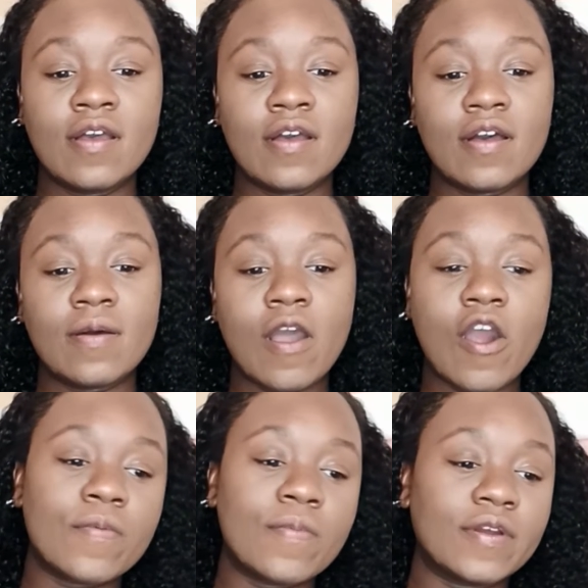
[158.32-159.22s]

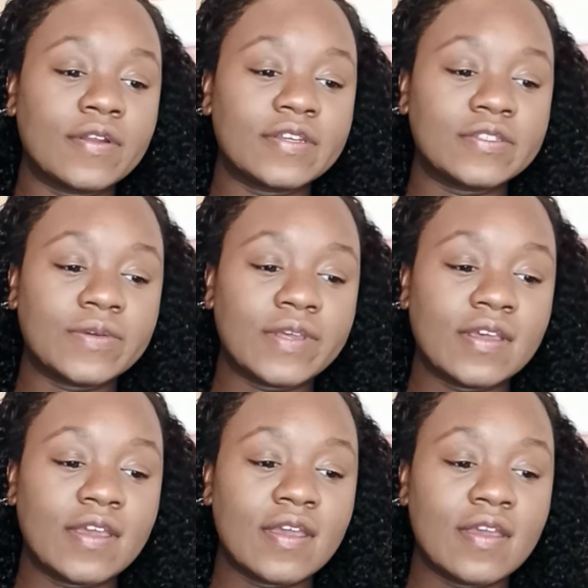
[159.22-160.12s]
heartburn this
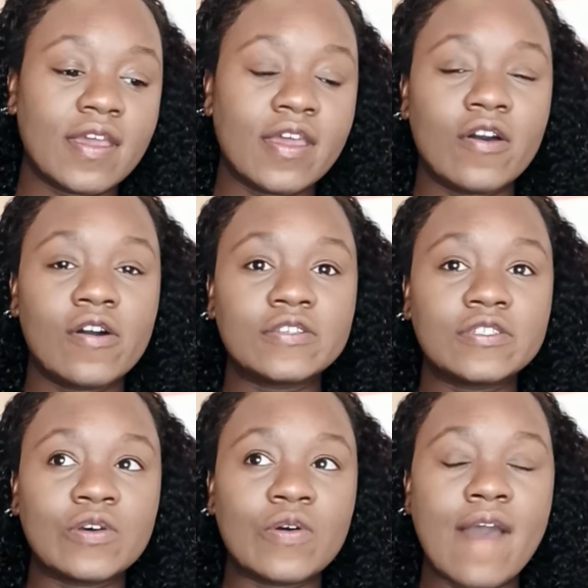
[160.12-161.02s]
week. And
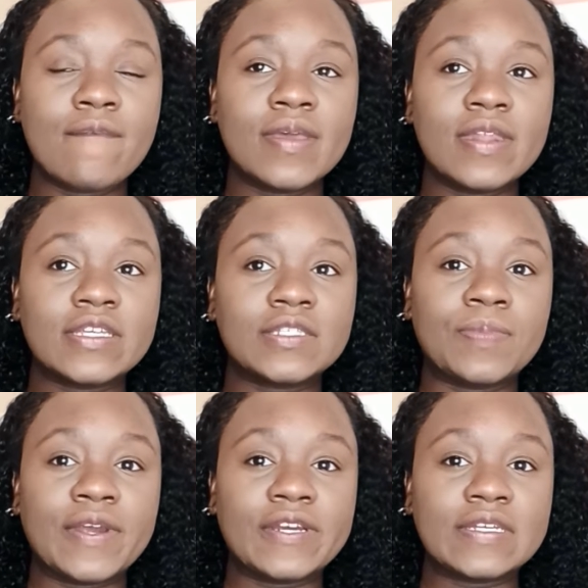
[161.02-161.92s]
also I've been
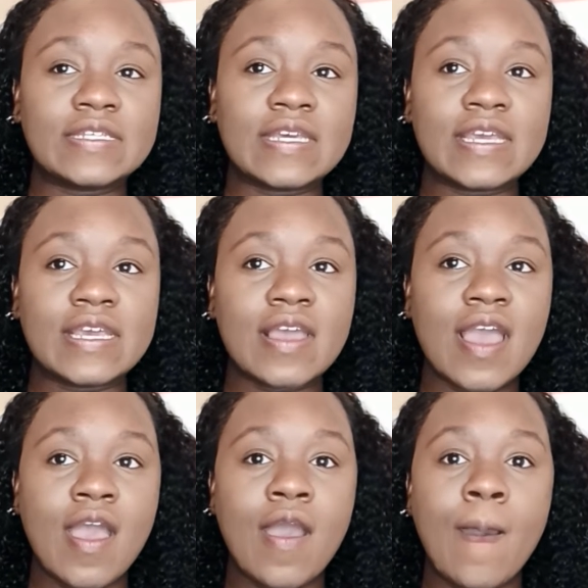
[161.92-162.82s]
experiencing
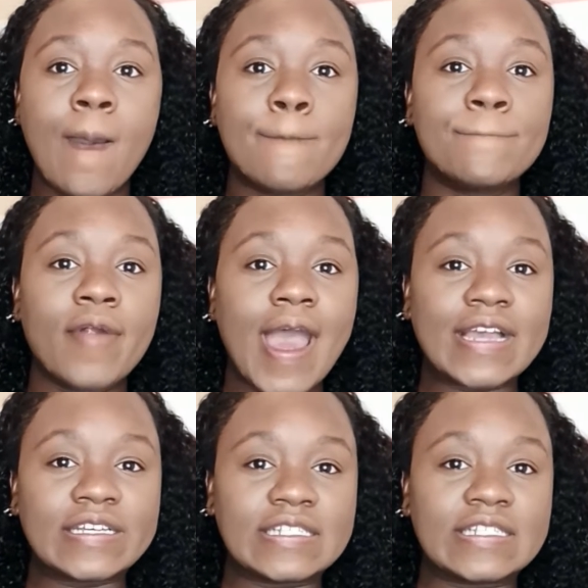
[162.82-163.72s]

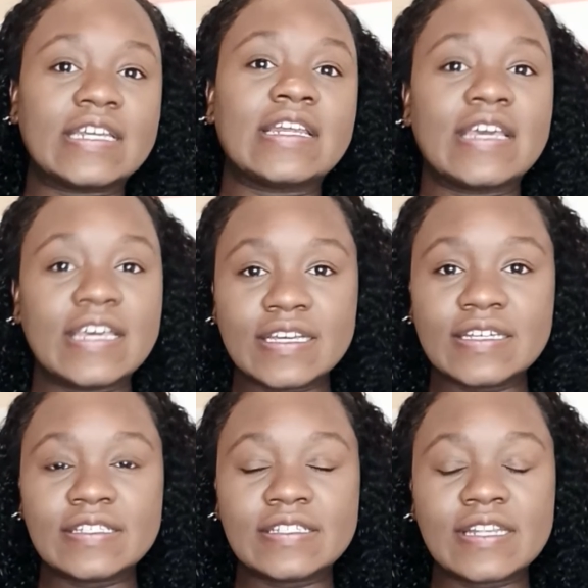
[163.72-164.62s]
Braxton
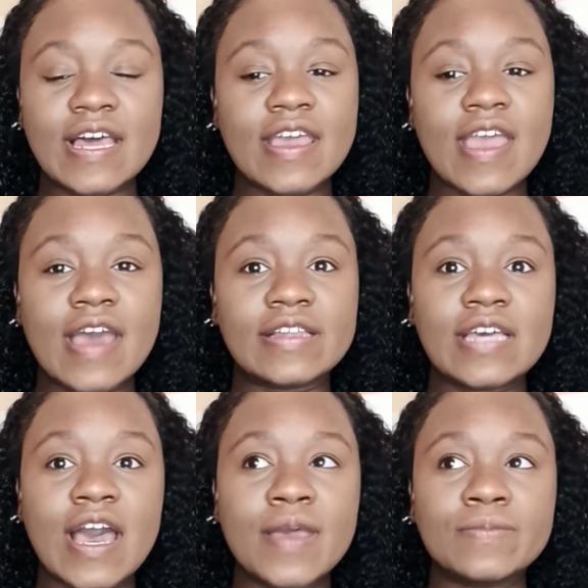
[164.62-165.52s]
Hicks. Like at
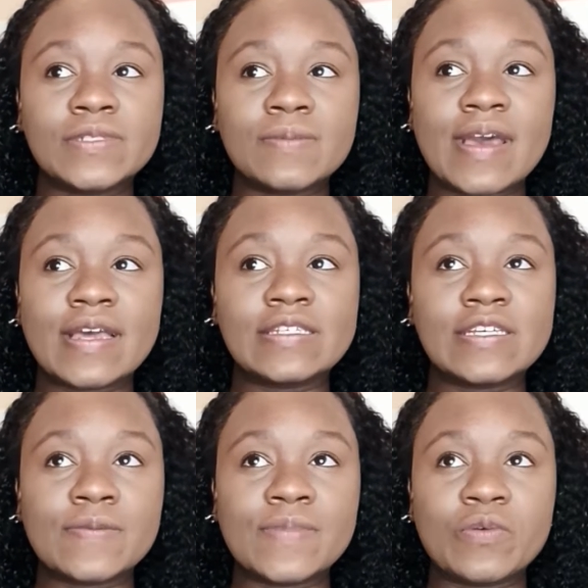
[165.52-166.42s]
times my
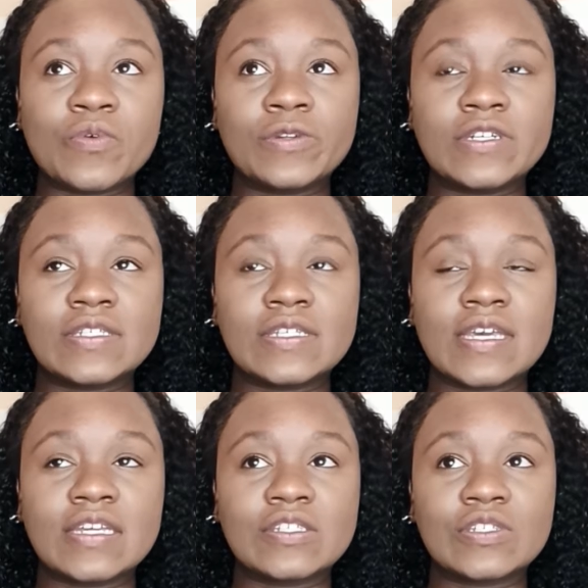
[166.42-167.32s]
tummy will just
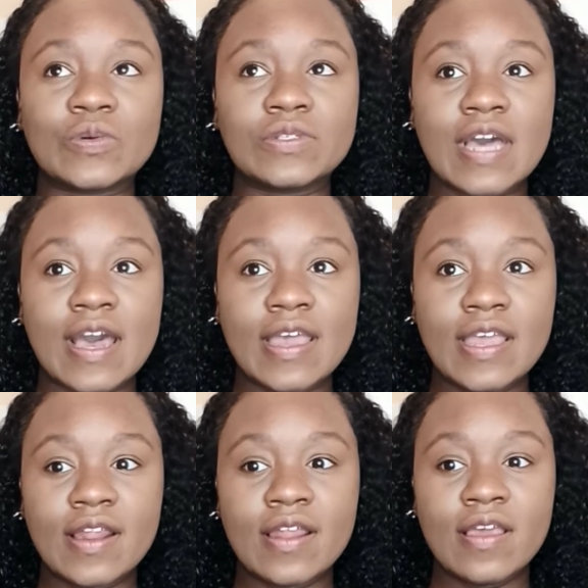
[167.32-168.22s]
get so
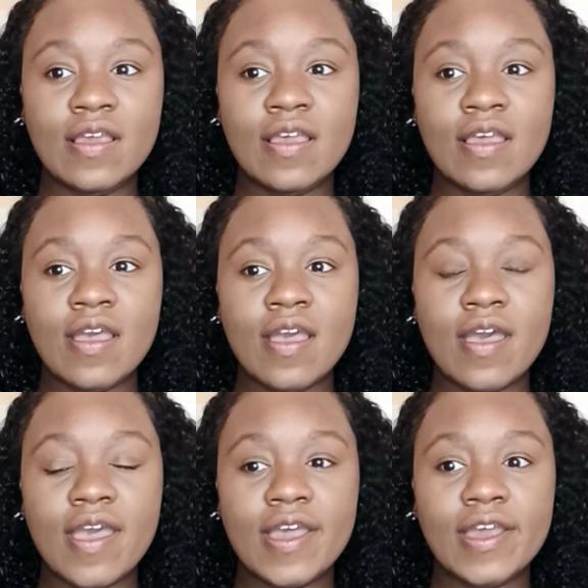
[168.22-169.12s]
tight
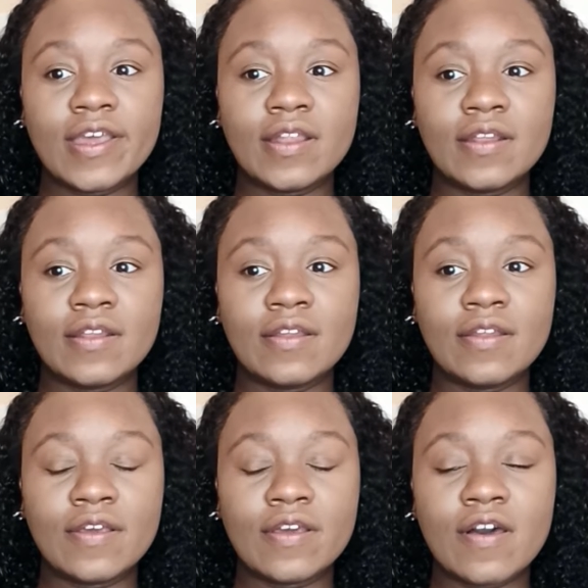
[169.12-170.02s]
and
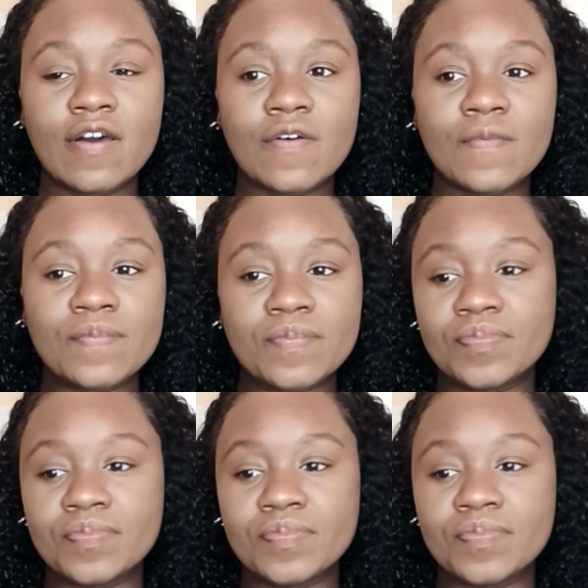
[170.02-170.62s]
um